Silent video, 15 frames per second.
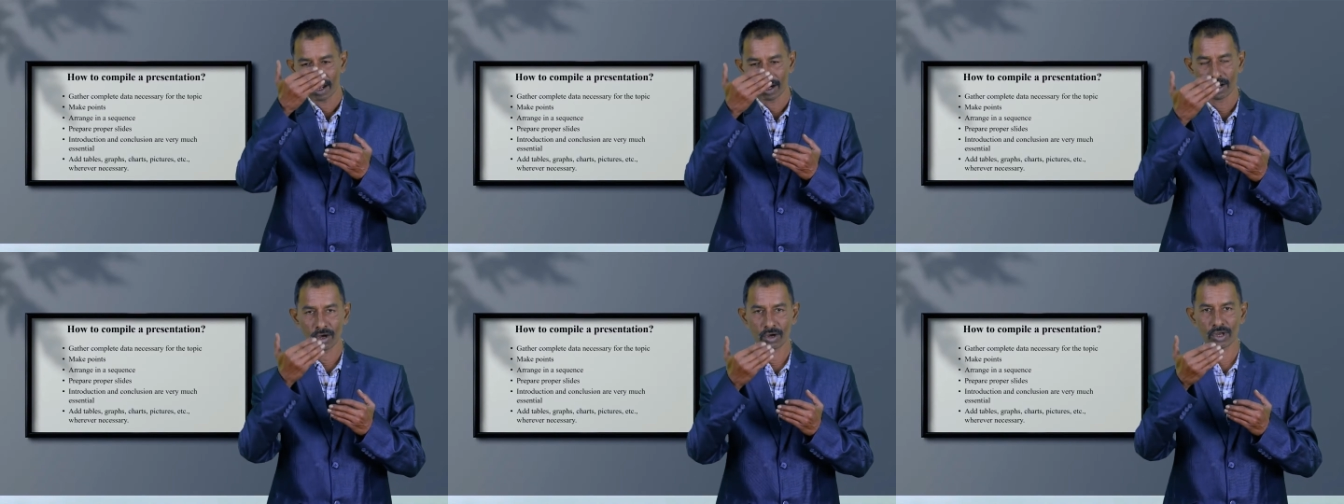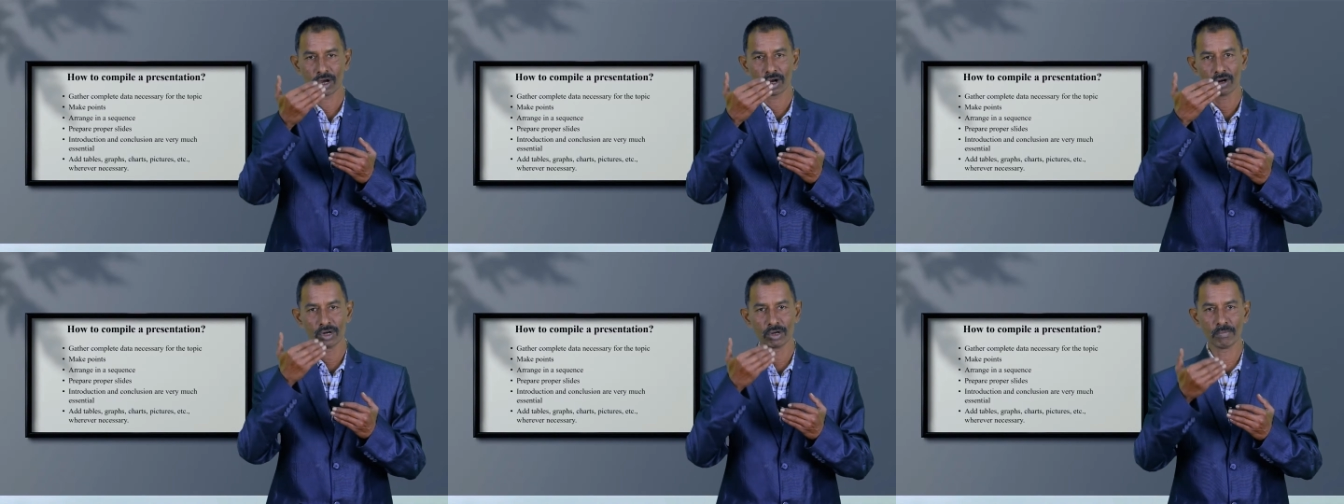Now, you are
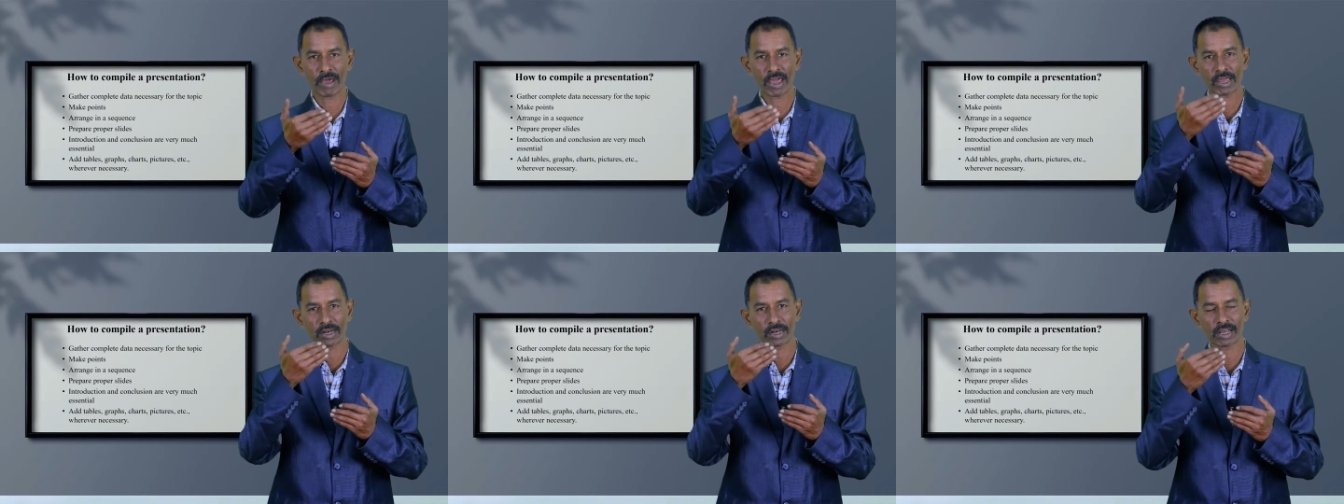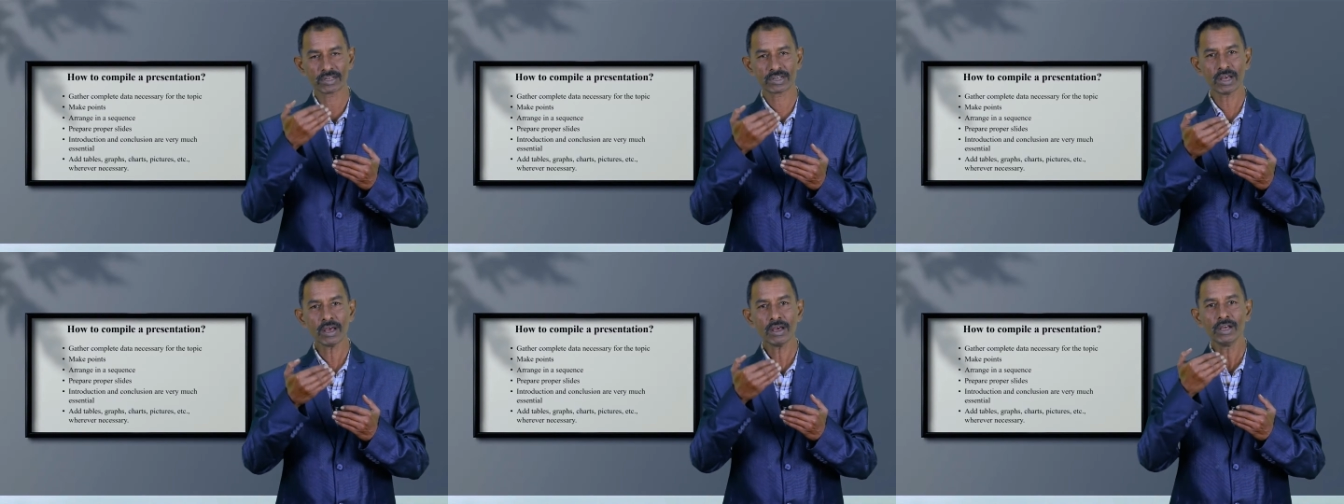going to make it as
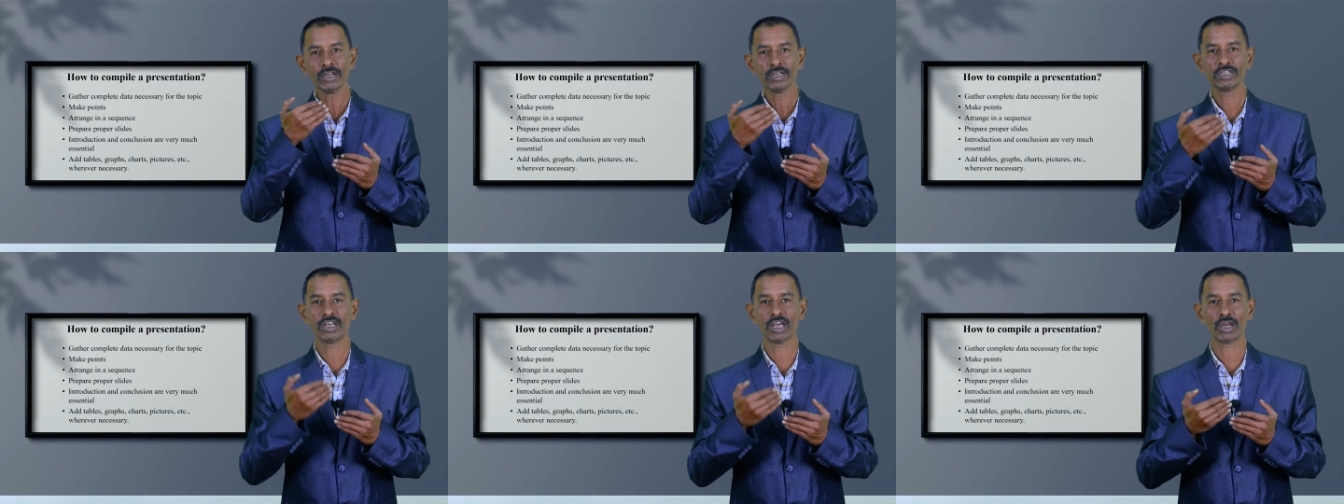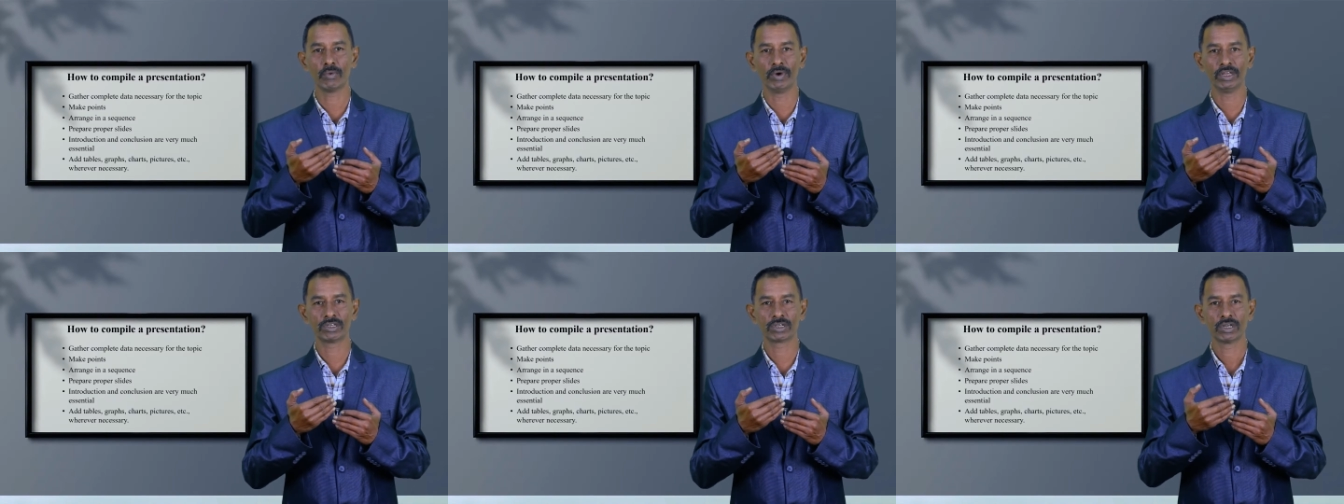a
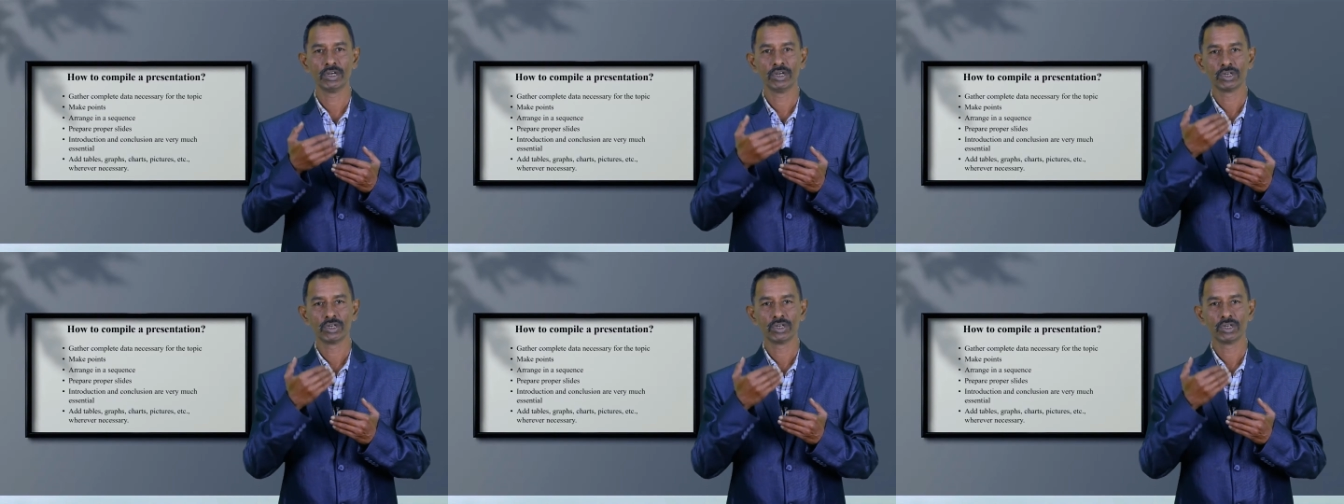sequence.